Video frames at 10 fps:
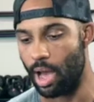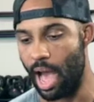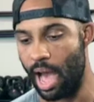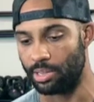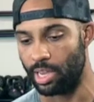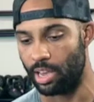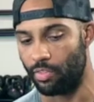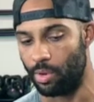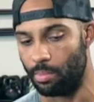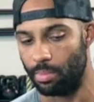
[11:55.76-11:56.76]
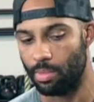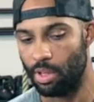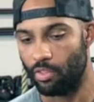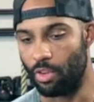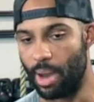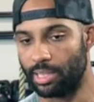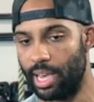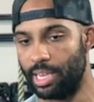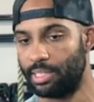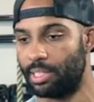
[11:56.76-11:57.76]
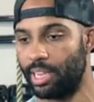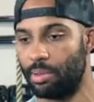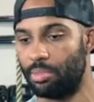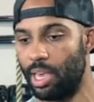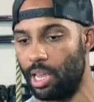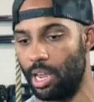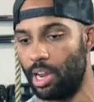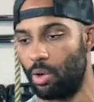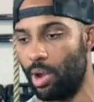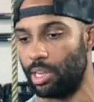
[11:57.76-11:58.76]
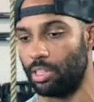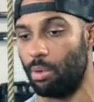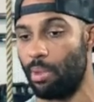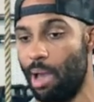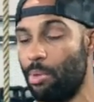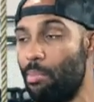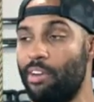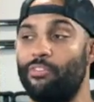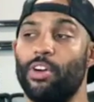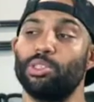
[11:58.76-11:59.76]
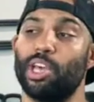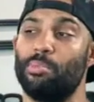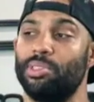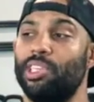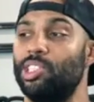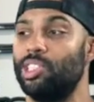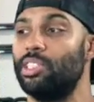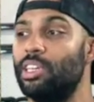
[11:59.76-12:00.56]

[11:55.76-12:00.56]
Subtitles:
I'll say from my side, it's the same thing. And equating, I remember my first competition,